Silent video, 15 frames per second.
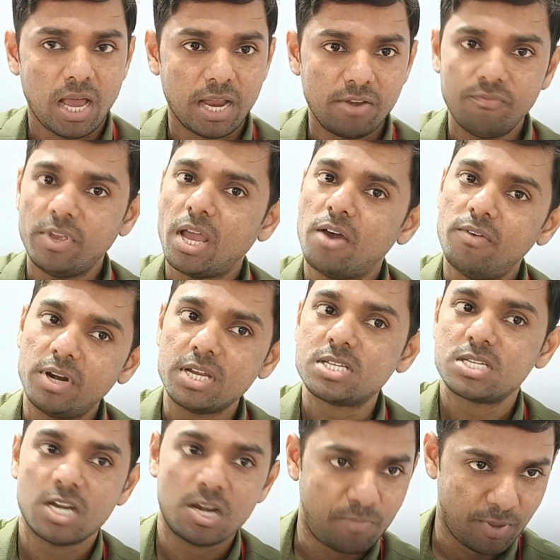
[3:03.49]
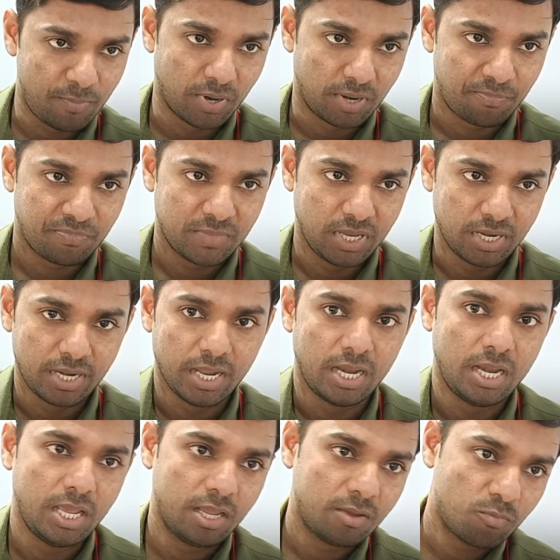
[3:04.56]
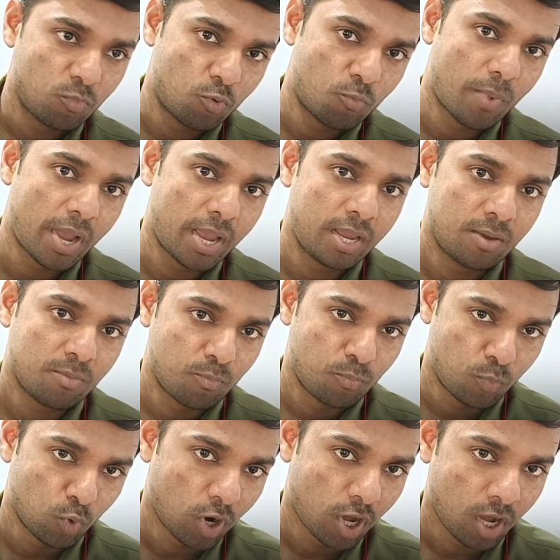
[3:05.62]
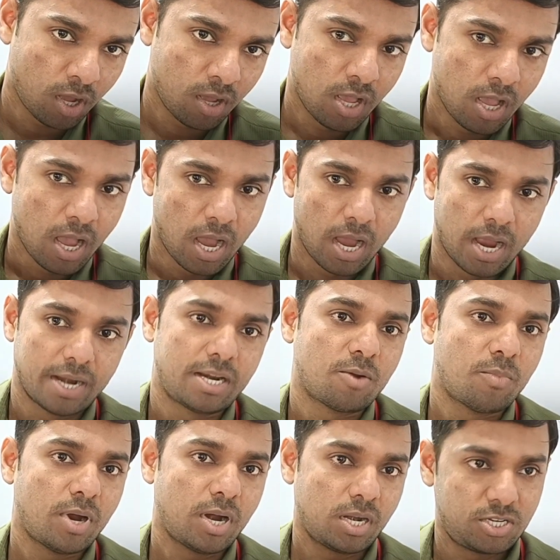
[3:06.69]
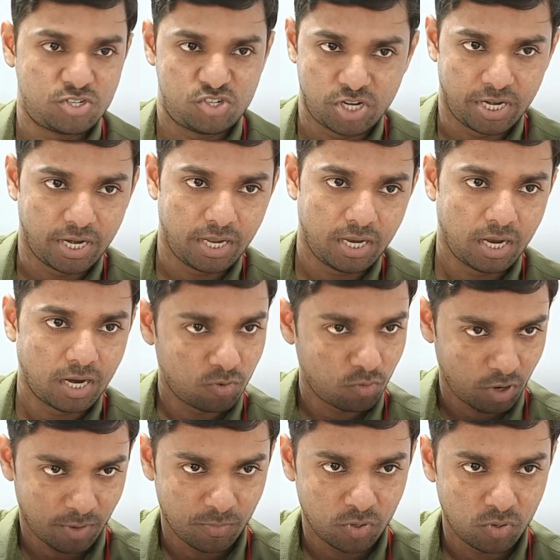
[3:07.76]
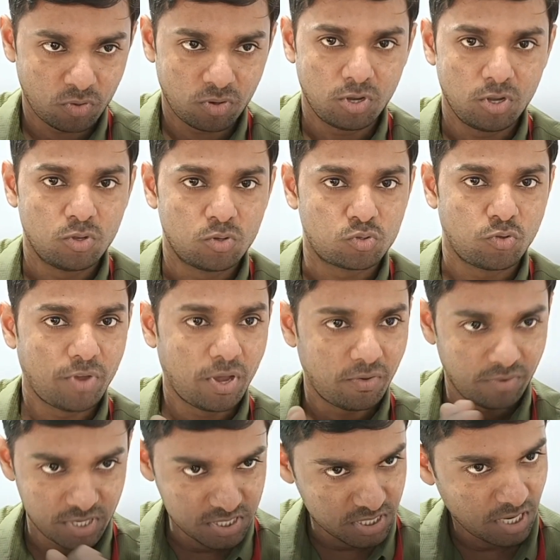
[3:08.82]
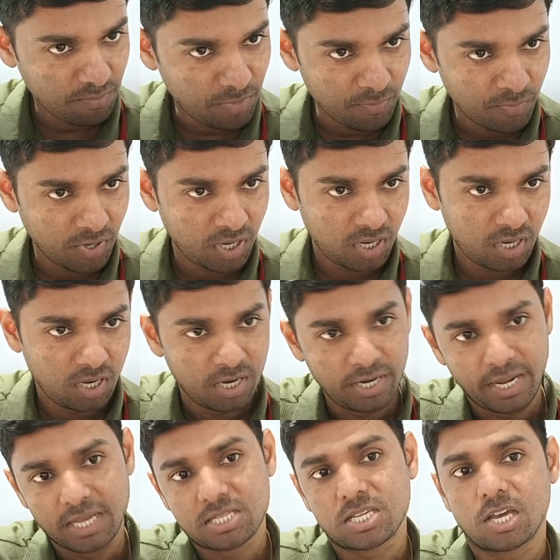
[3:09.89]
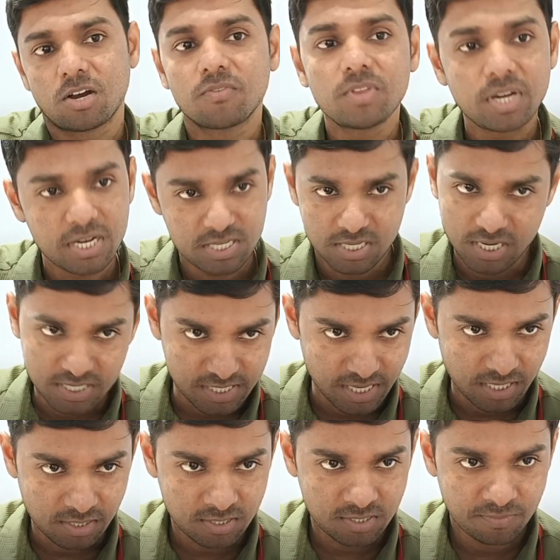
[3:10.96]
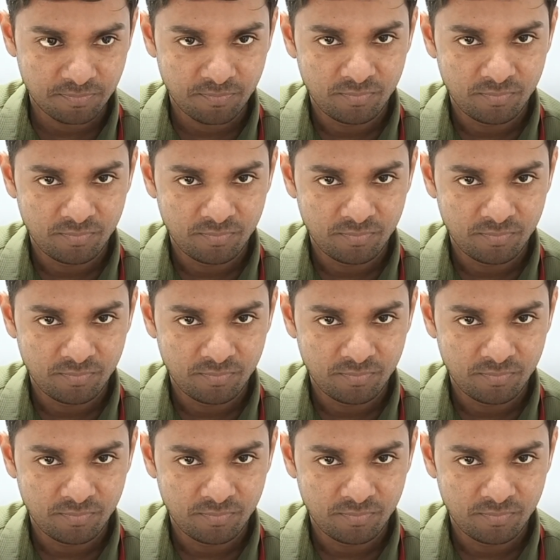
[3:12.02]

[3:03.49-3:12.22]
And we have regional people in Delhi, Mumbai, Pune, Hyderabad, Chennai, and Coimbatore. So we have regional people takes care of the regional sales.